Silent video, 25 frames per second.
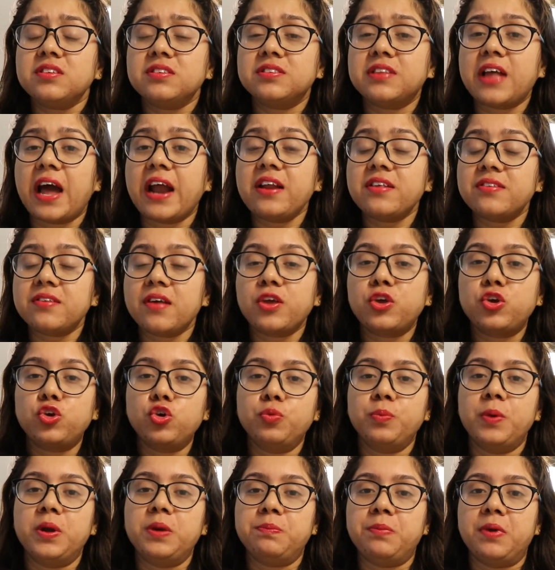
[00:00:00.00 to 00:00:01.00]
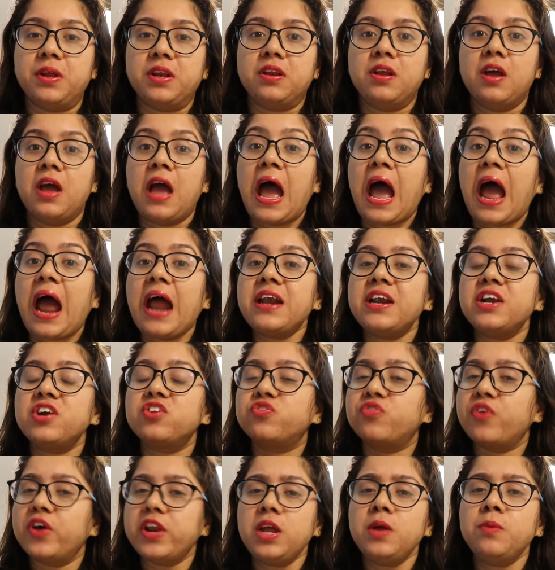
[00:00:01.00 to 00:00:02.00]
That is a human being, and
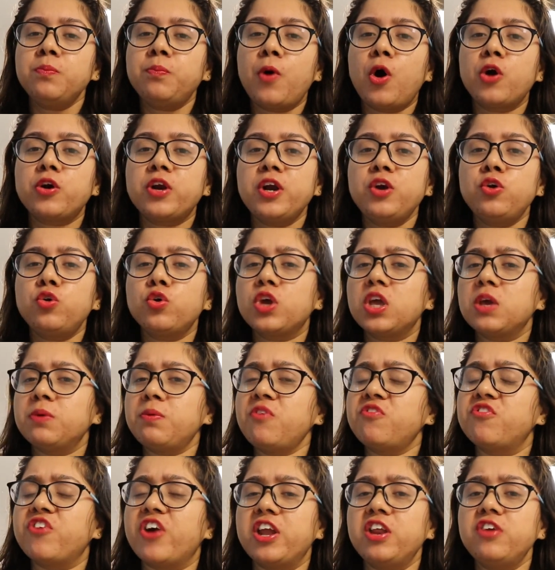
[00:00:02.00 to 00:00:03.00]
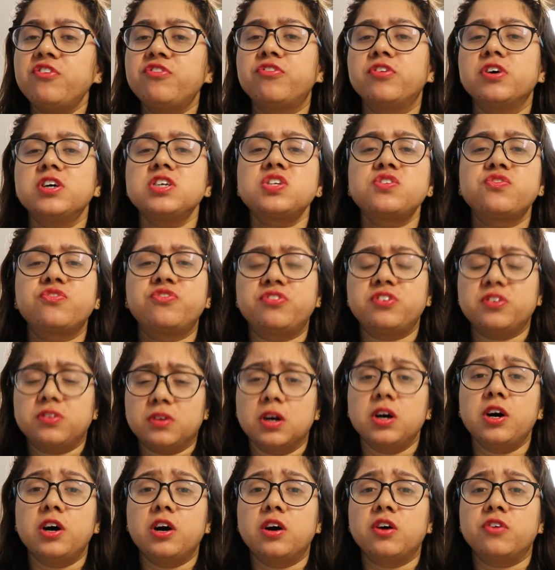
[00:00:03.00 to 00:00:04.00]
it's very important to give a very
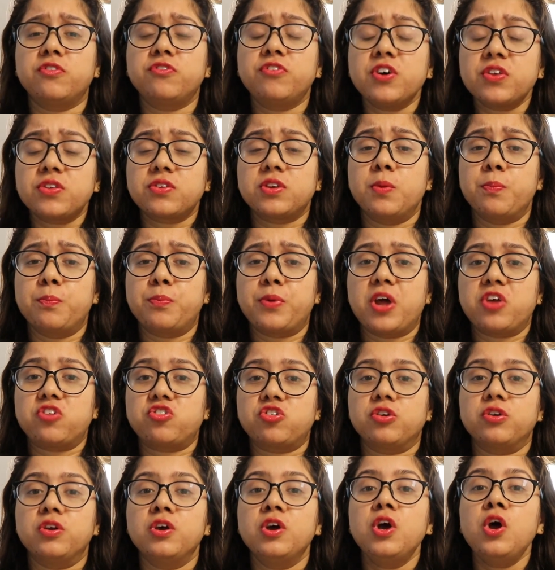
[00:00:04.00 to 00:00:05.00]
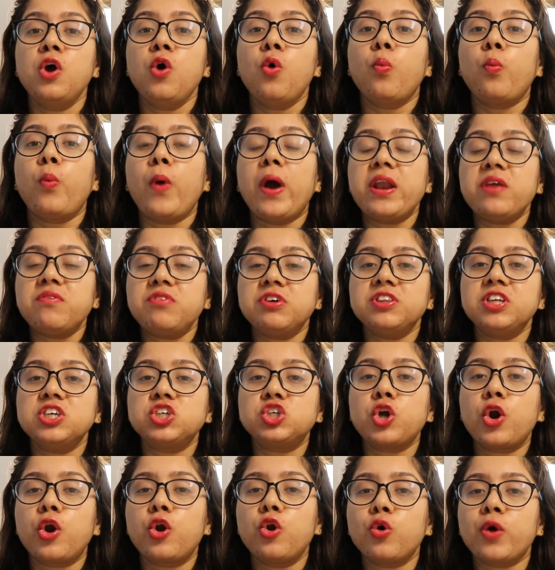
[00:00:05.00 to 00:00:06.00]
first impression. Whenever they
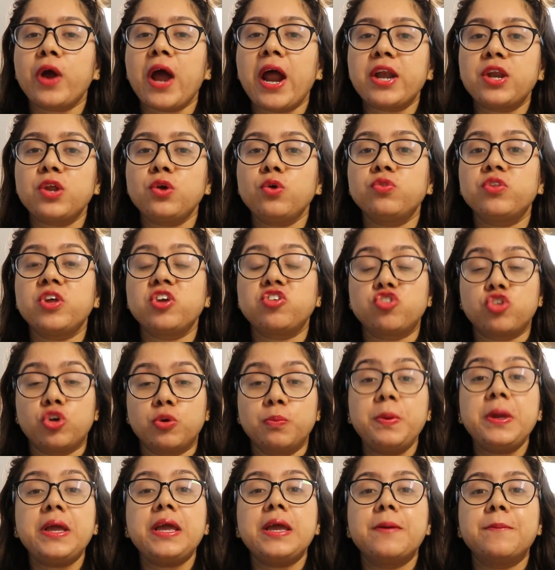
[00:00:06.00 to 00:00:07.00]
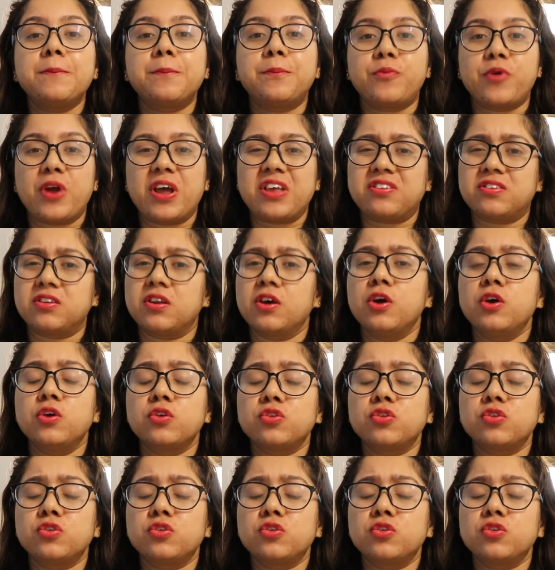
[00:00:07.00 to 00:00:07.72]
should look at you, they should be impressed.